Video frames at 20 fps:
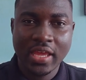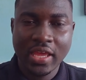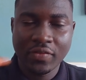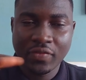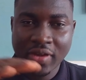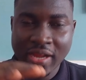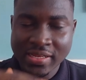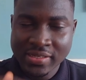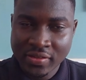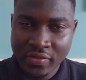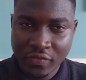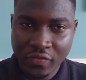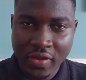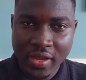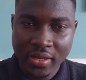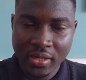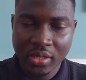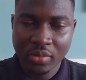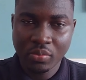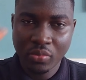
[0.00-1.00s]
If it doesn't
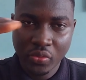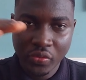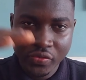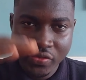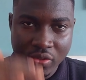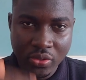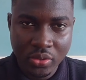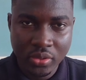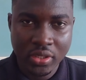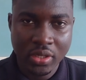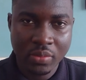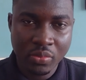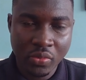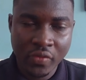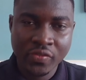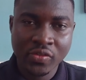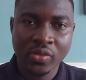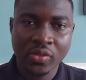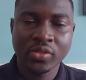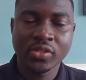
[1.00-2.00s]
find it, it moves
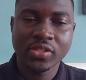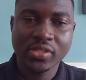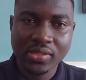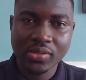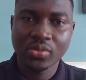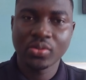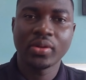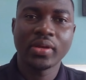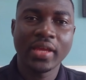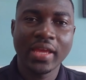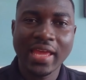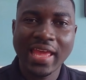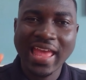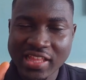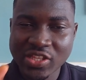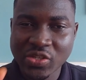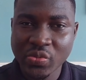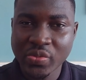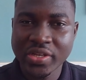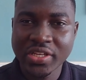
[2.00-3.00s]
on till
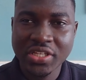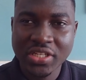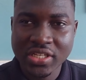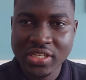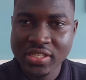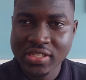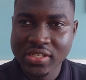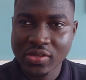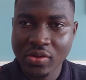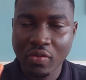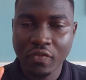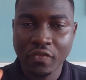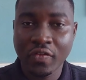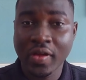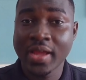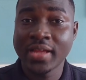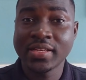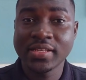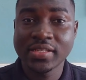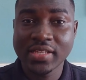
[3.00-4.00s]
it reaches or
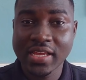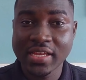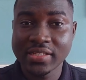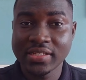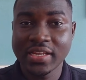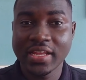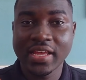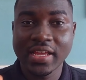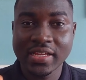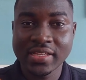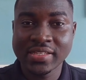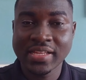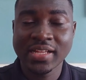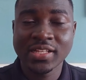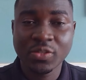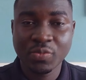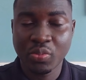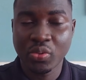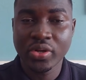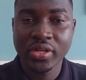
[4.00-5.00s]
finds the
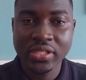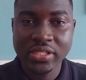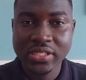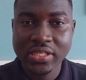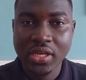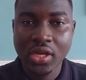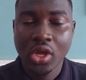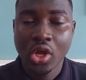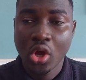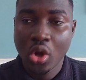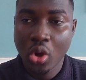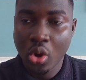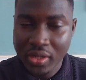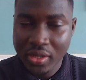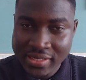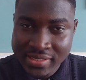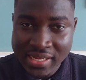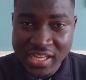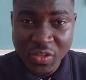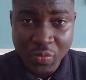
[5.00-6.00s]
exact point or
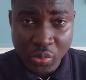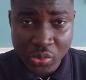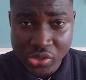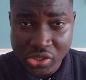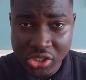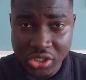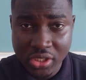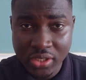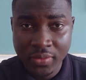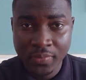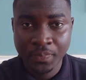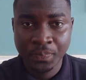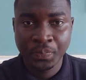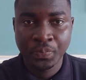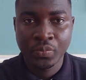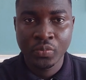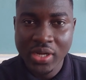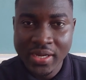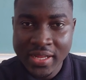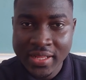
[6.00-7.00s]
the exact position
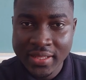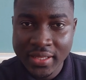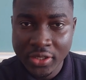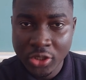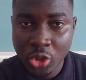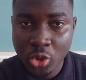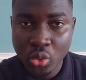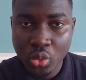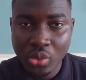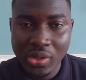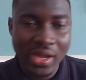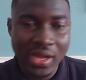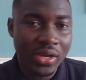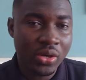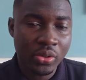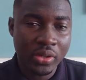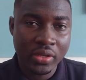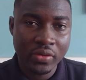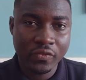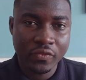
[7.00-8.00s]
to the data you are
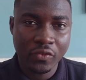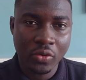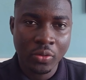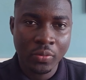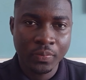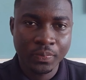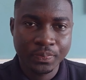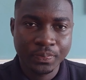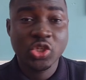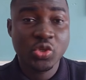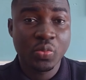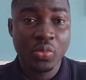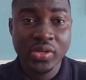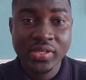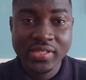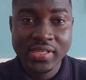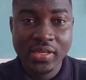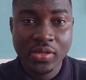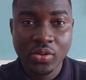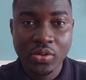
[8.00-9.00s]
looking for. At
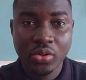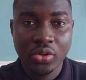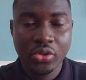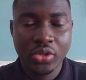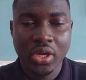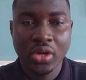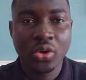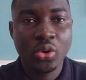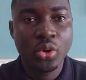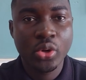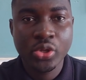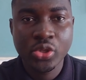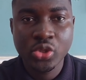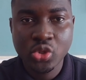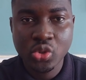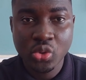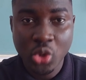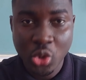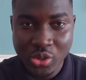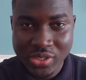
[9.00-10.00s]
small scale, you're not
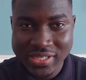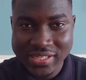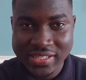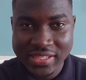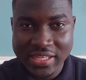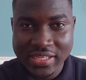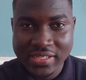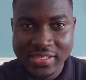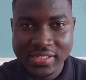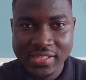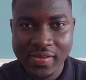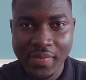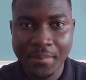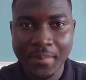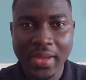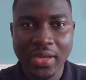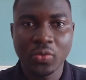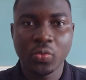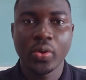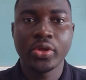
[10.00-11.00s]
going to notice this,
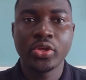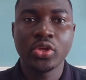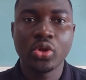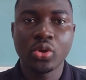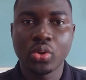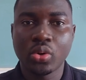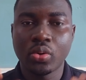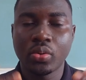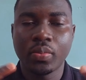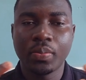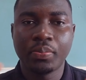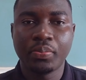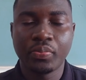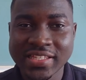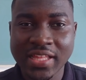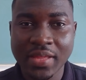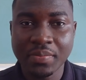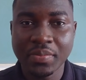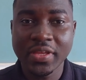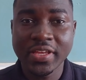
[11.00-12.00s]
but when your
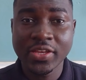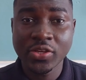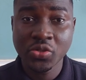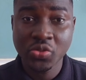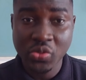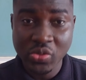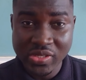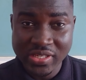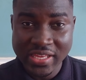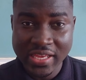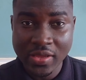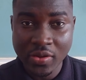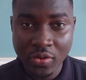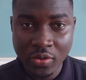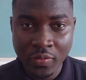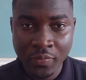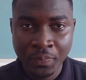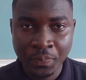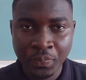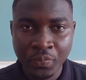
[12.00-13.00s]
system begins to
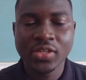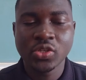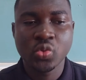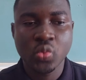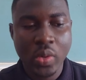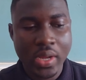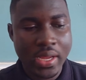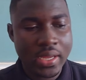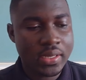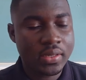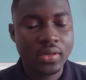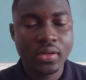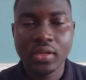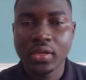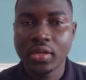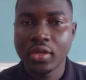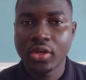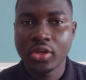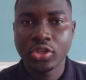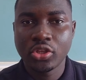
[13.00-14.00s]
scale, that is when
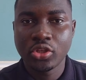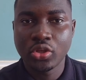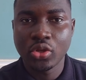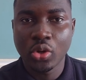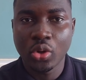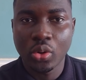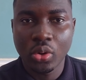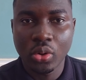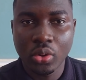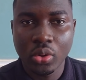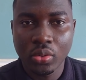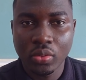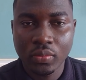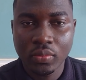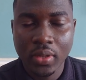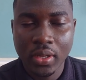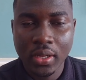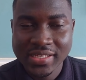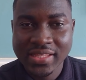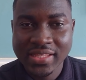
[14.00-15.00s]
your
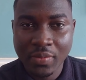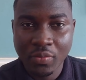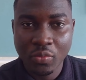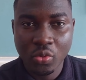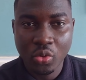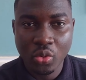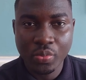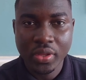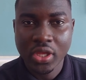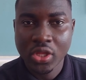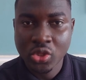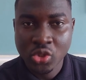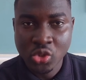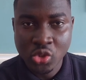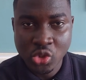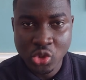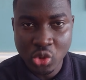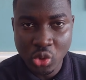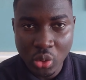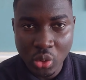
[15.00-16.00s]
system will begin
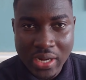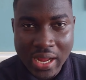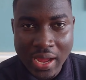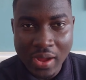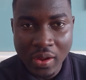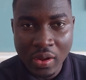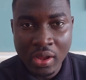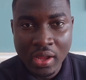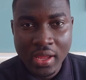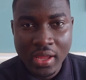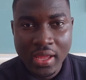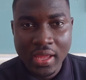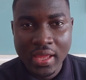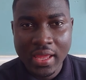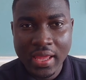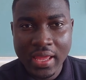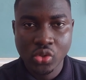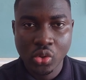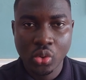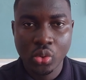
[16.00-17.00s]
to slow down.
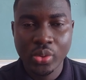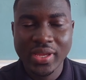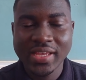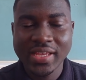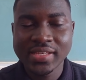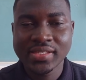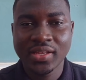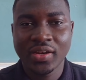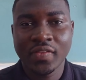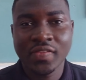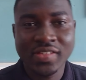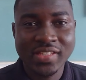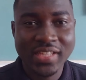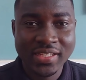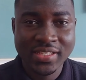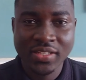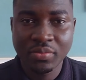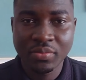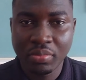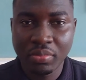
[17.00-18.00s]
So instead of
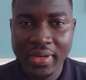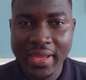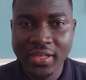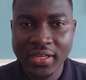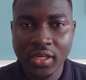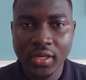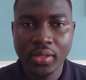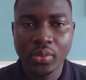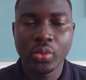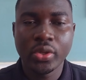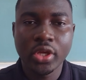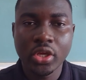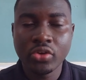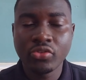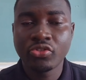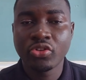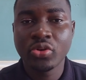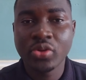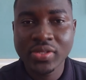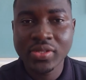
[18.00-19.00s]
searching blindly, we
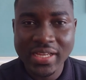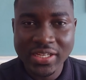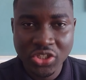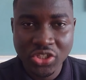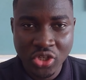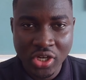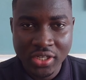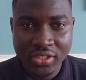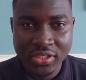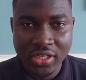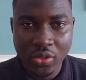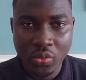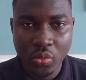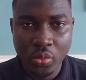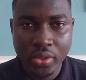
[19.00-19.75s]
introduce a structure.